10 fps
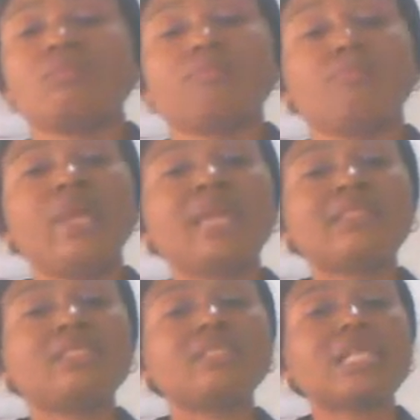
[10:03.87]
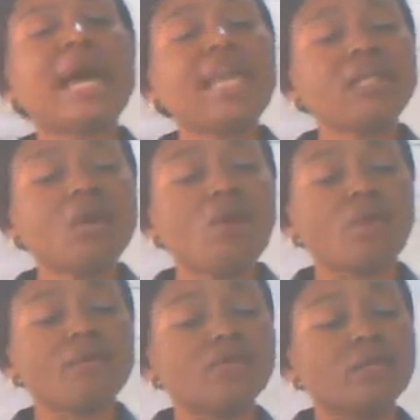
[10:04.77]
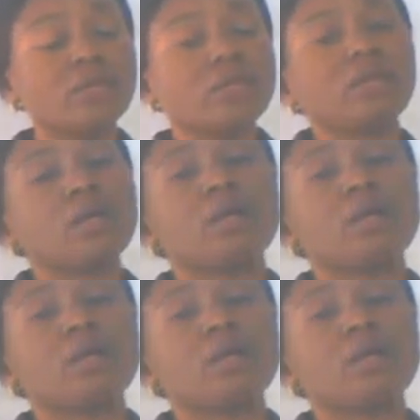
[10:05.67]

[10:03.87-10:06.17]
page 9 of the